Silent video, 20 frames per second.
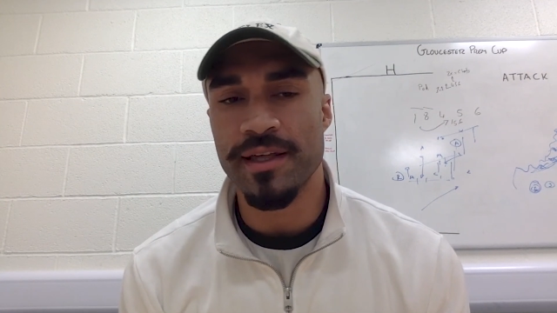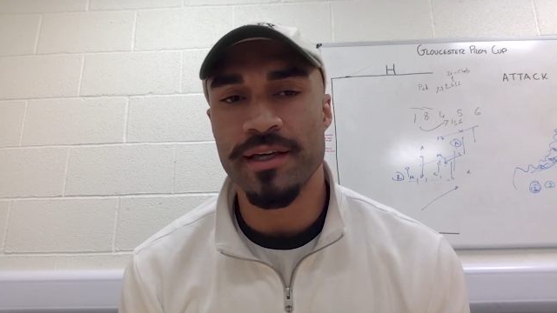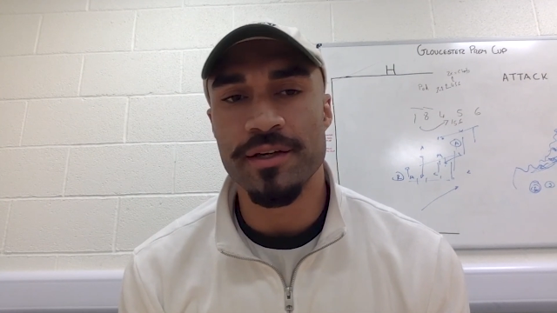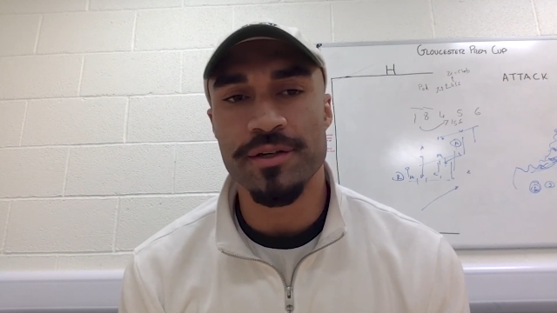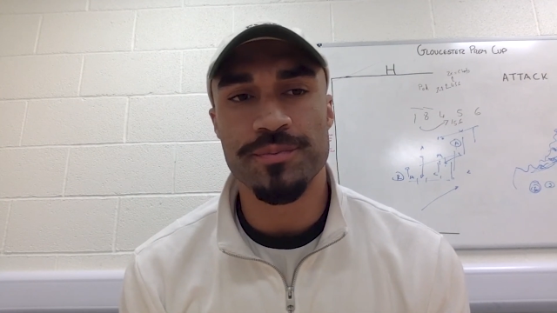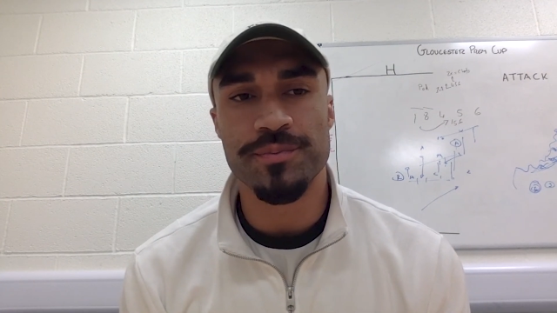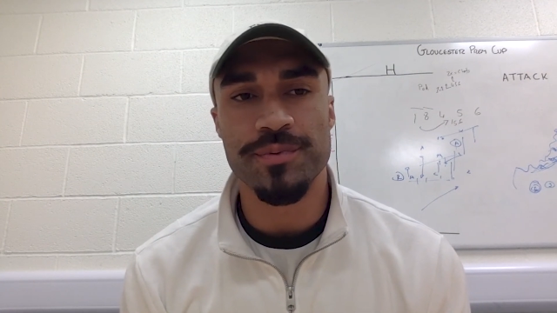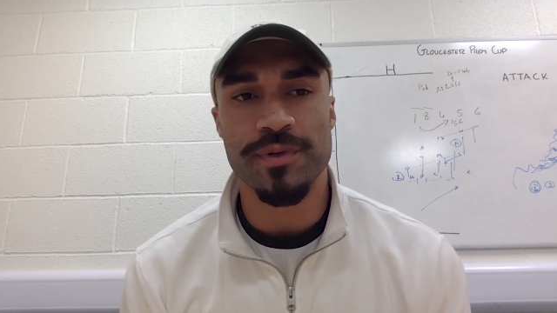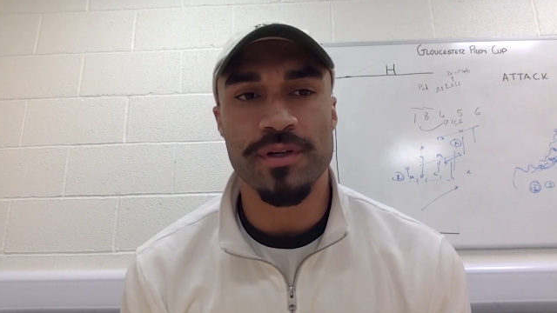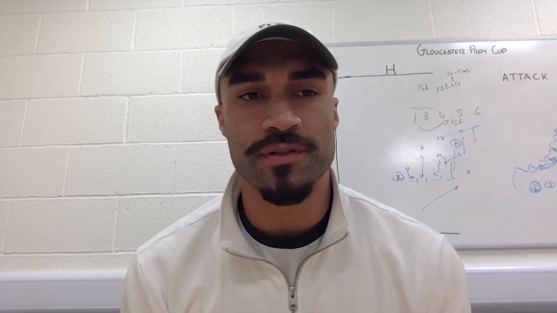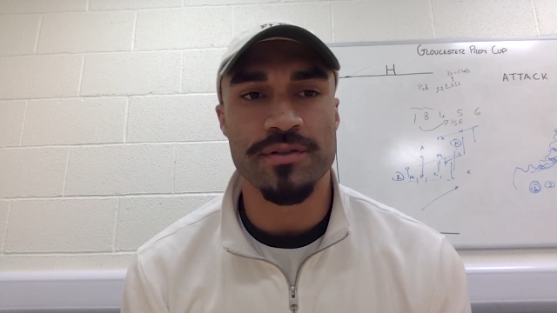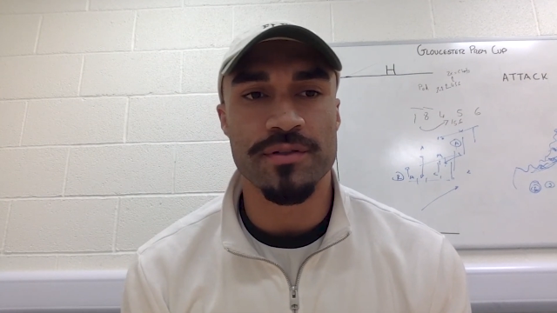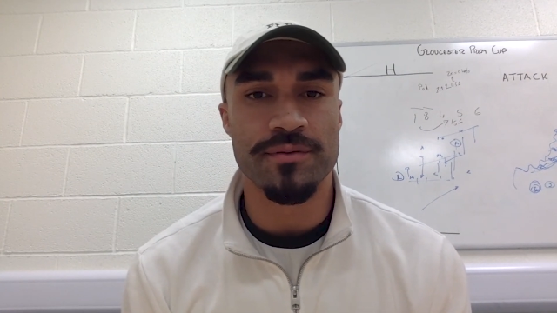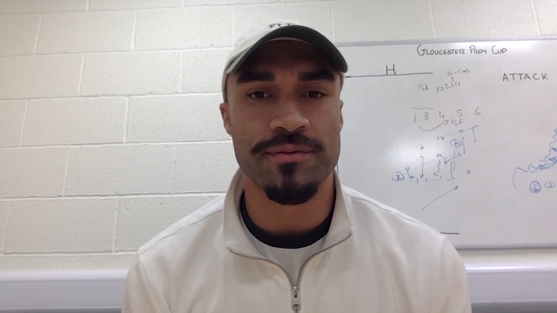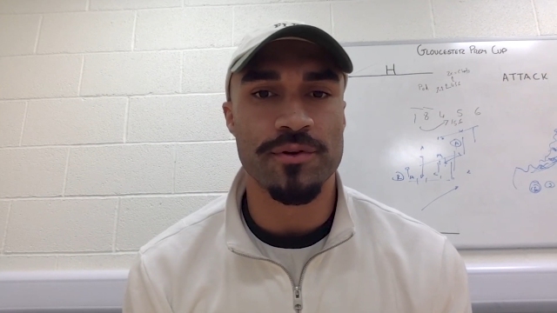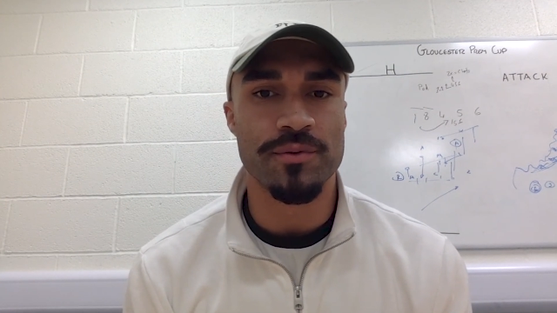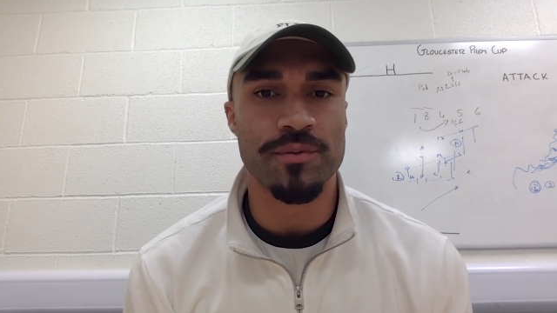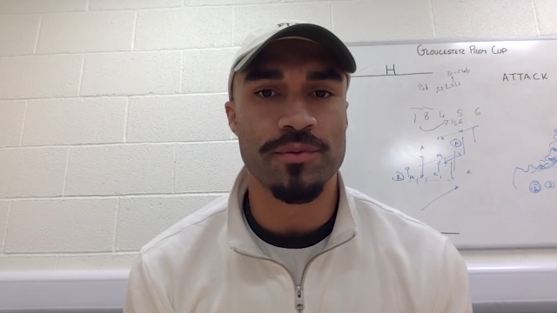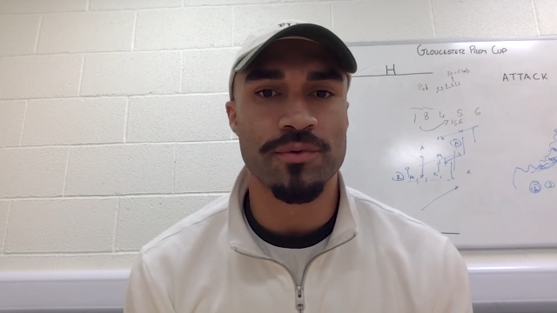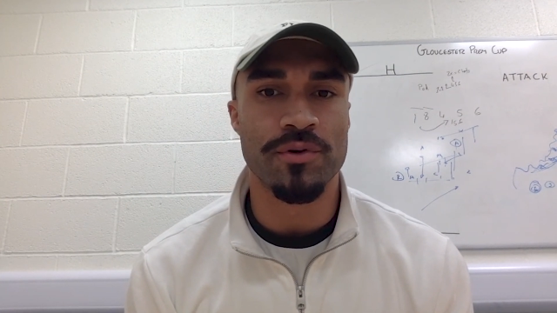think it was because
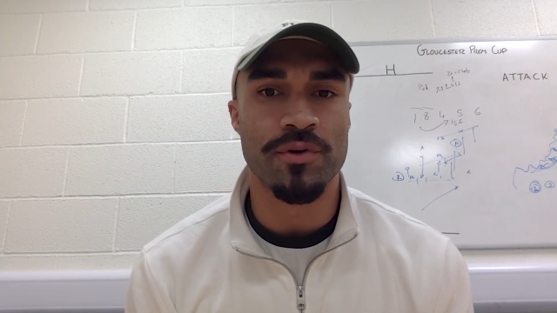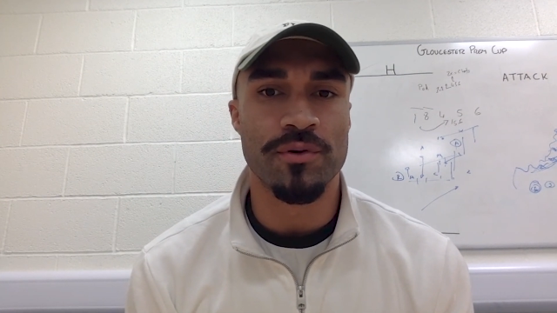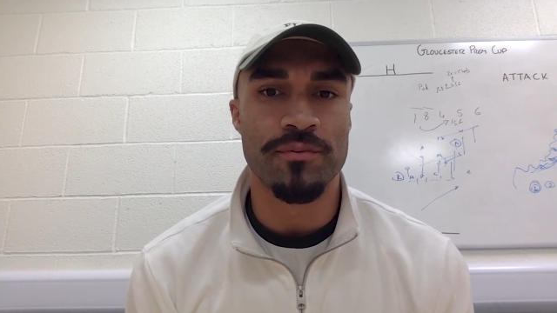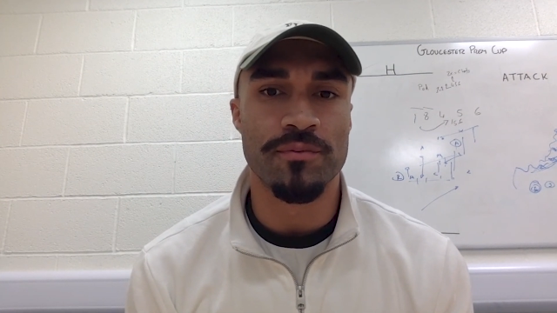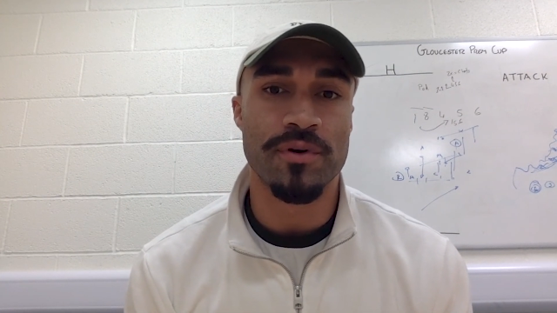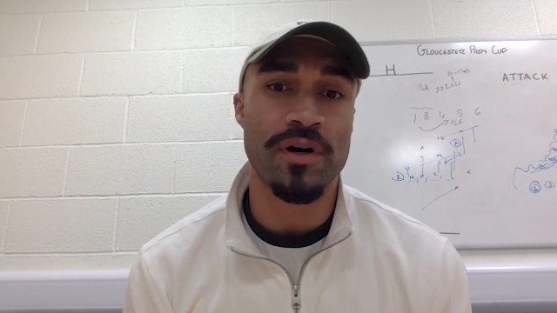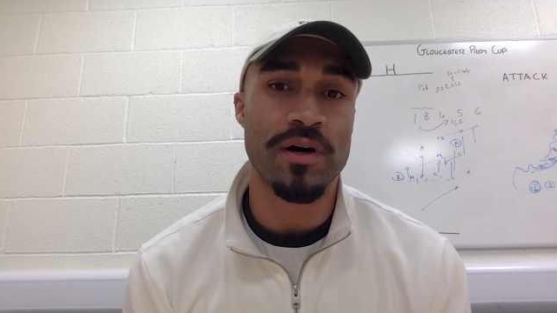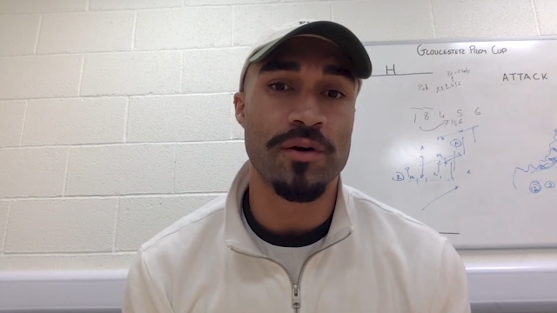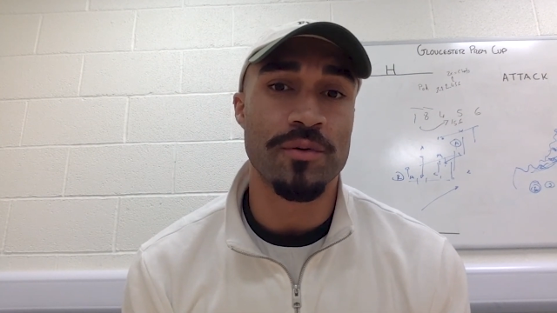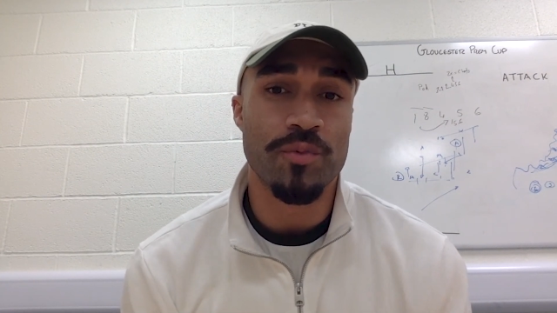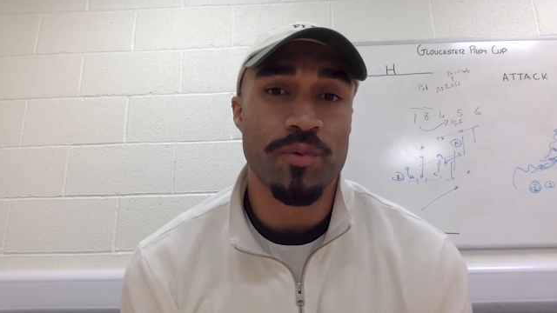of the football.